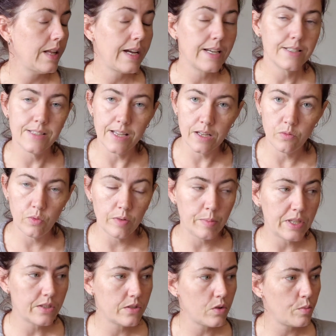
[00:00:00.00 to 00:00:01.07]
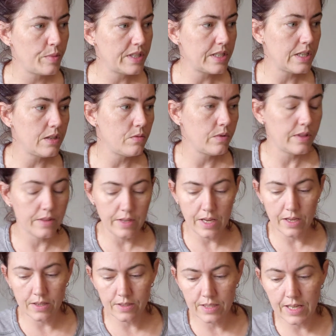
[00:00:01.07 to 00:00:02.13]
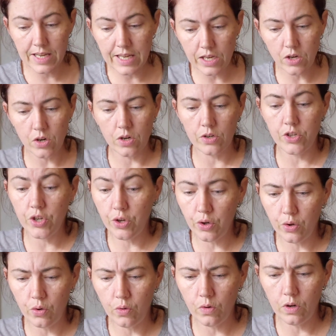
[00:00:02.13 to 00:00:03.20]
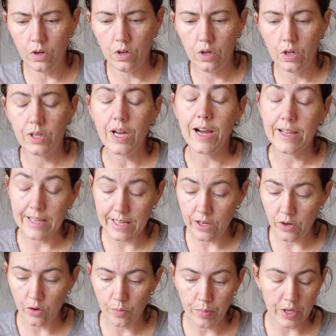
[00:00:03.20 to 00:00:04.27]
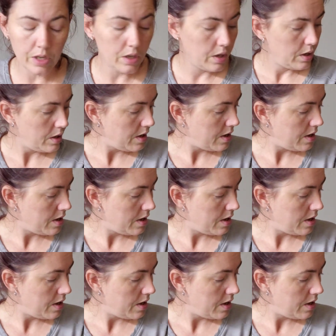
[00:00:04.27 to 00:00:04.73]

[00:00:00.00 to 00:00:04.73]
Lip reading: like I said, we've been so busy with things here too, not here, but